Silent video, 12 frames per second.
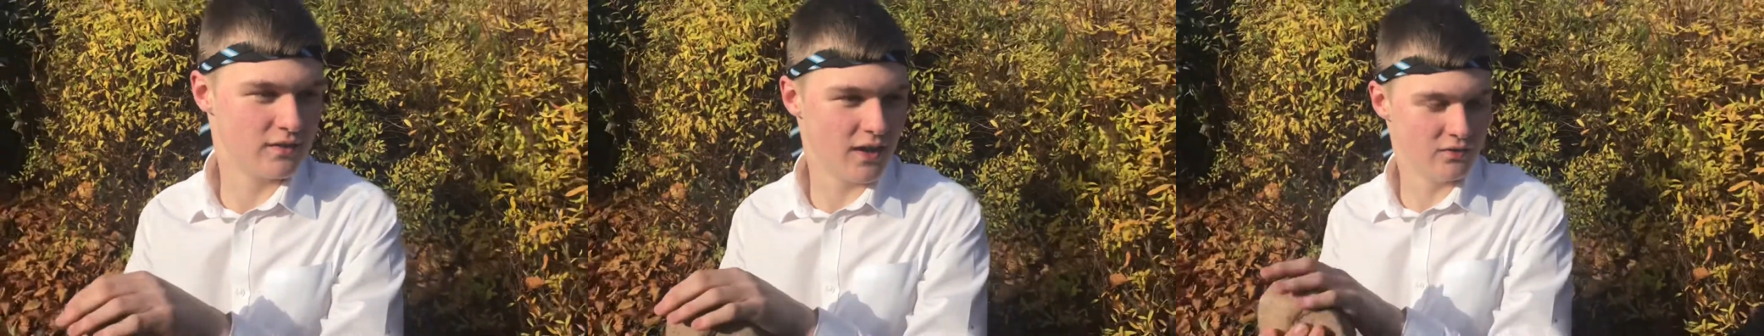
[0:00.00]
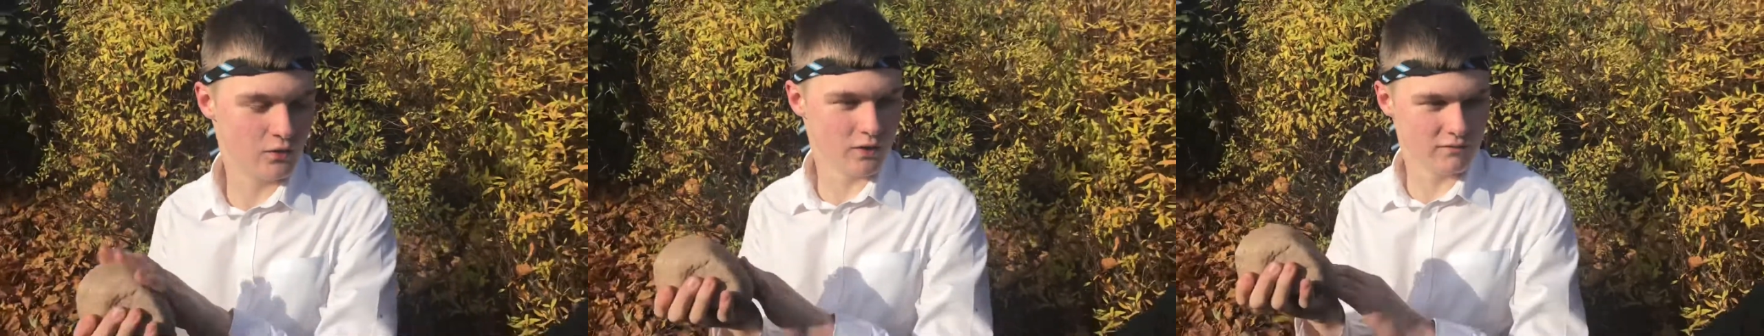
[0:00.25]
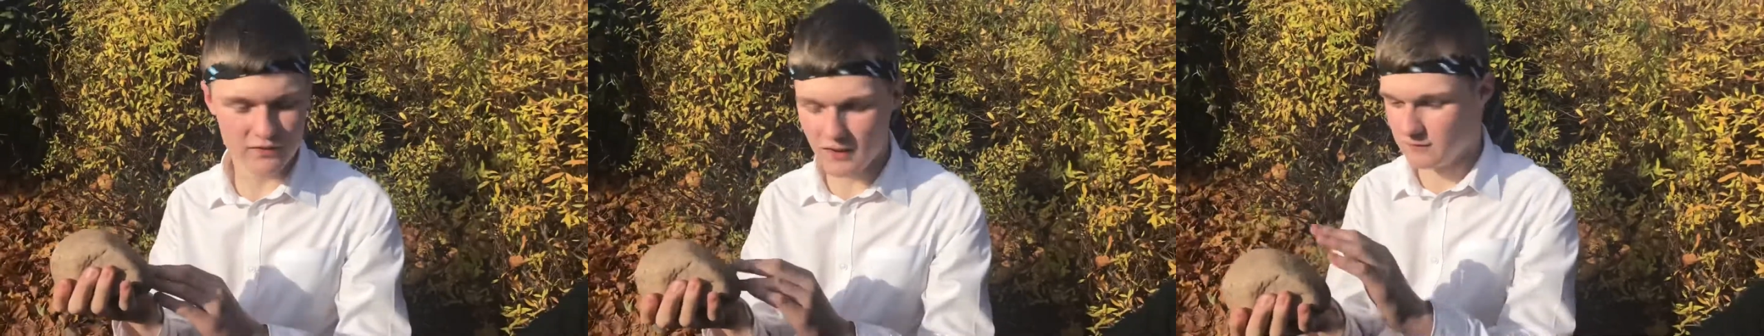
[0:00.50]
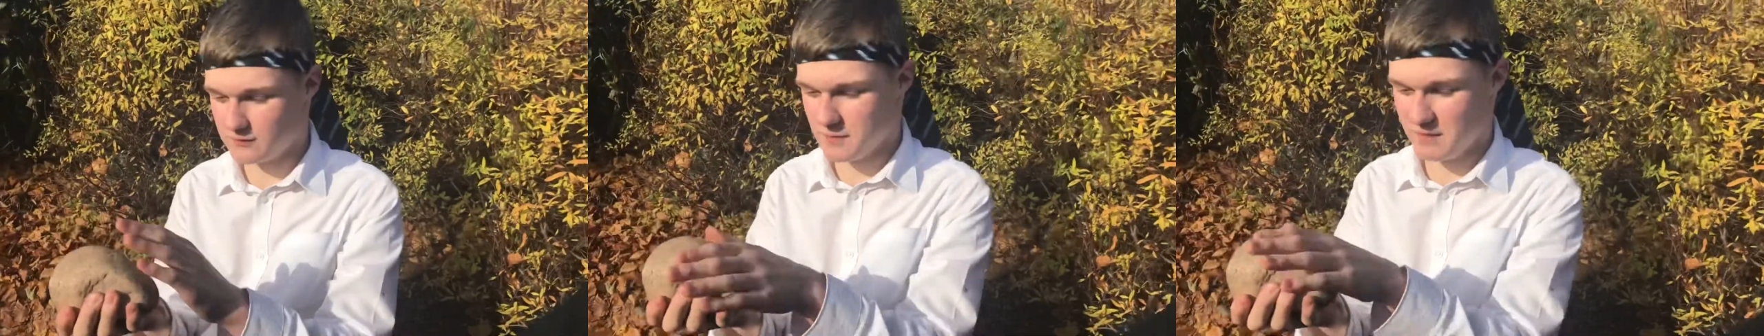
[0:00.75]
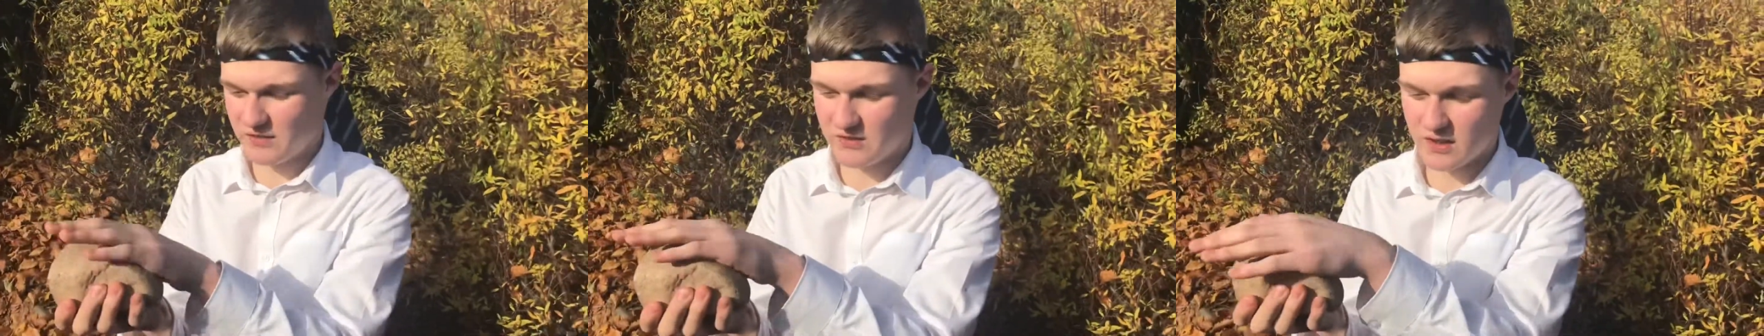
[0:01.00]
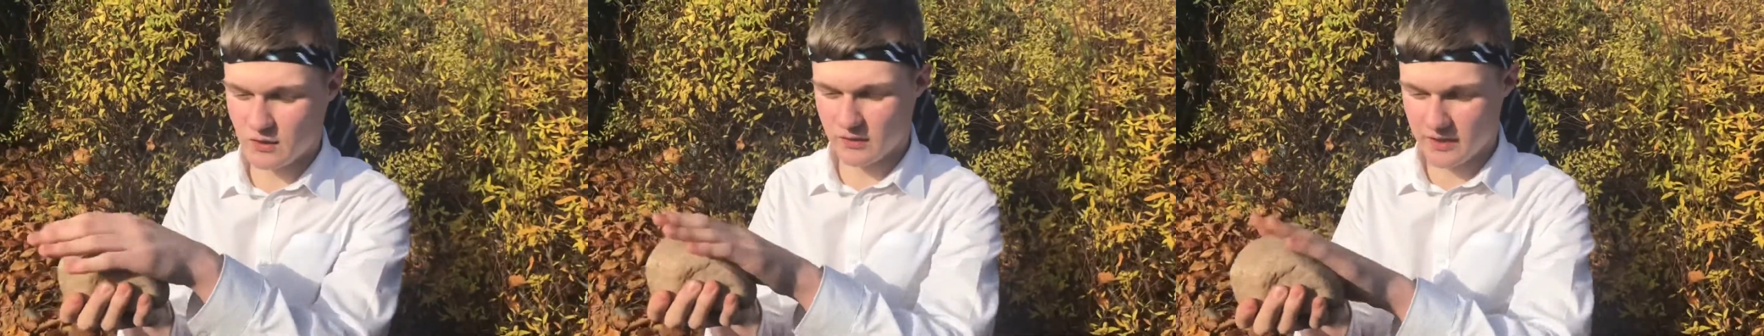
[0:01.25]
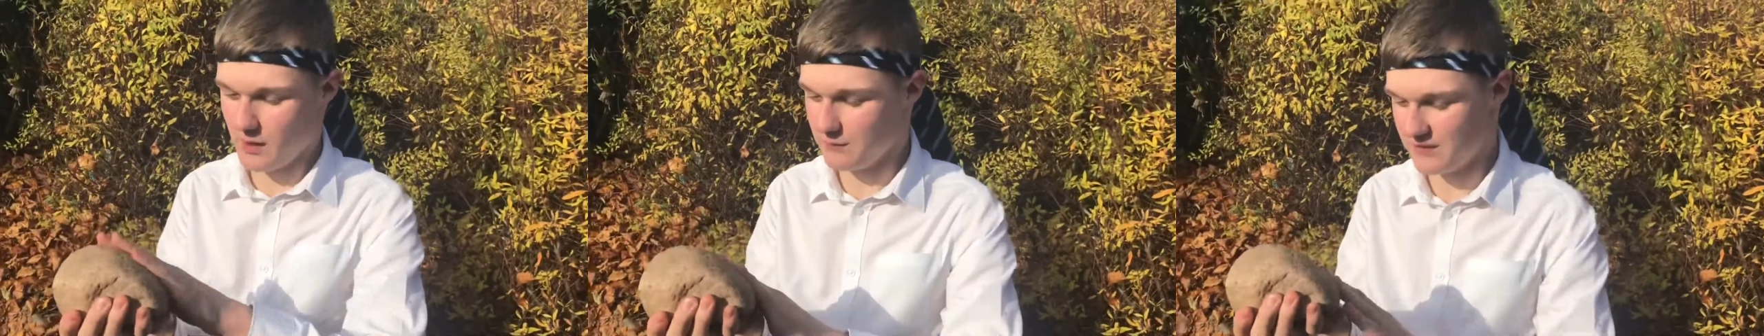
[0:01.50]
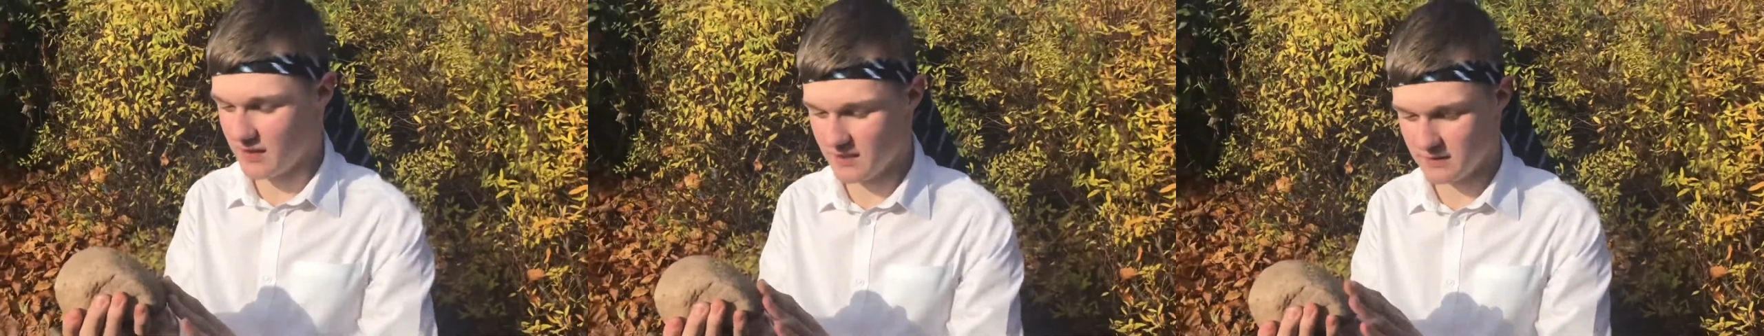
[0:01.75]
as you can feel from the skin on the
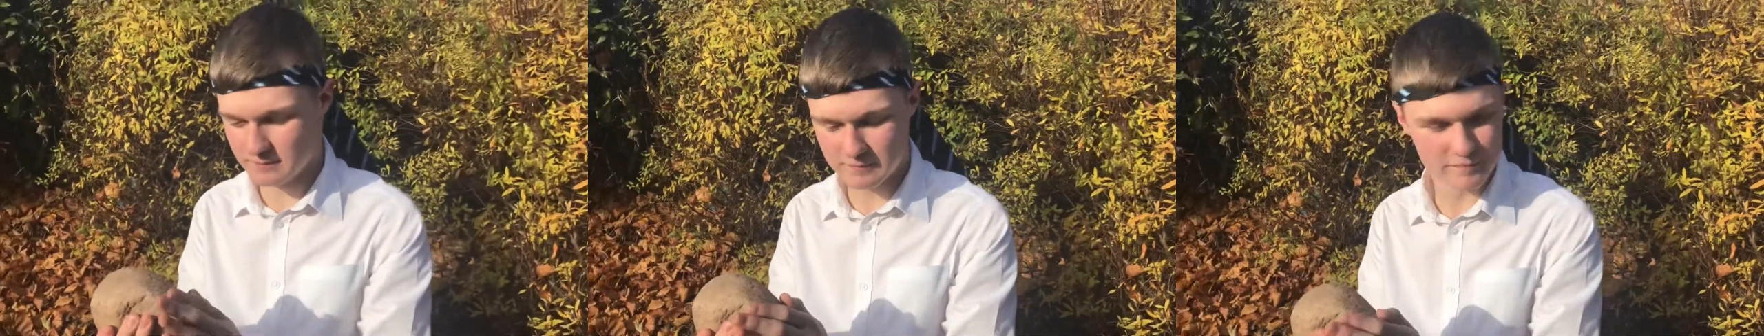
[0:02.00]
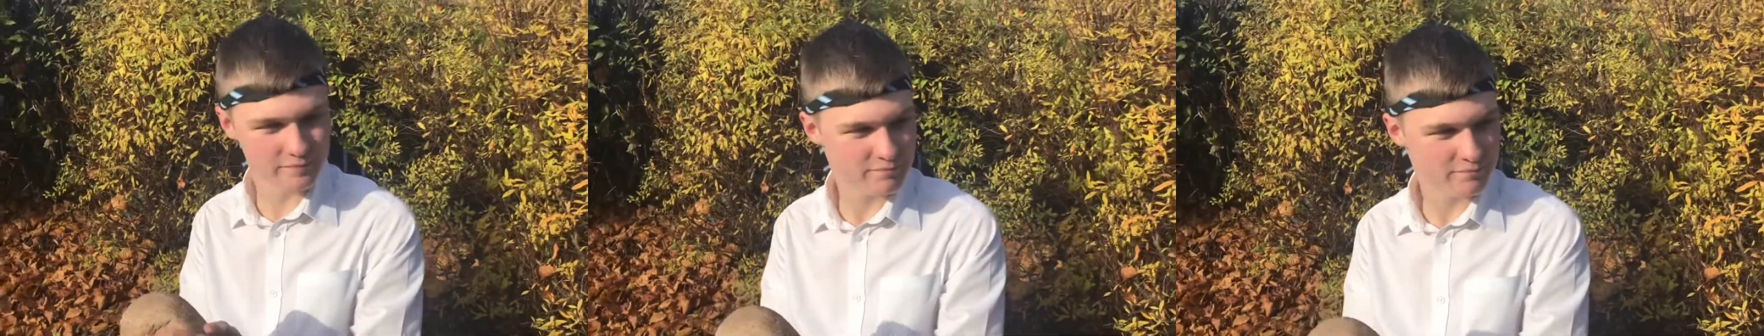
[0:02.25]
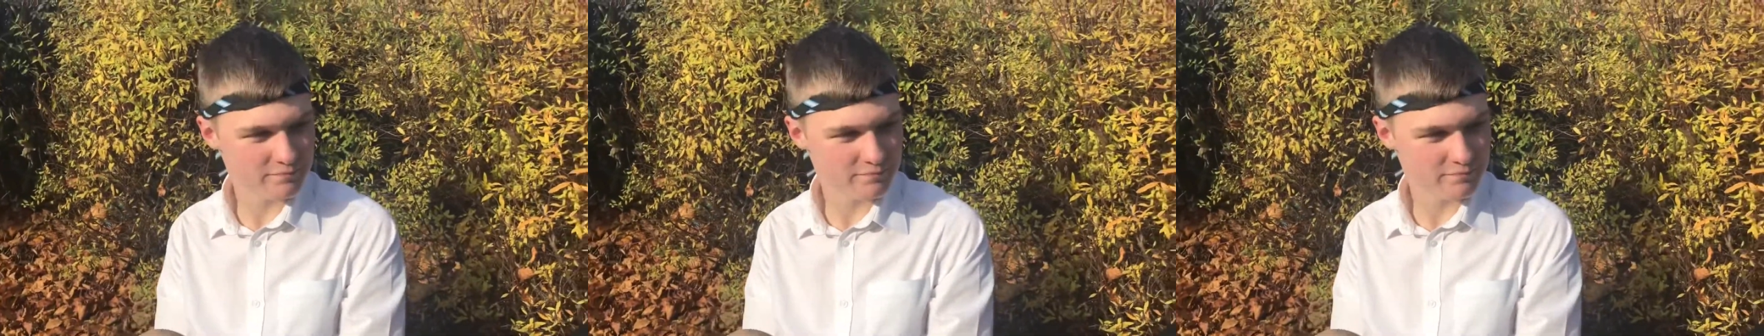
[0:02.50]
outside. But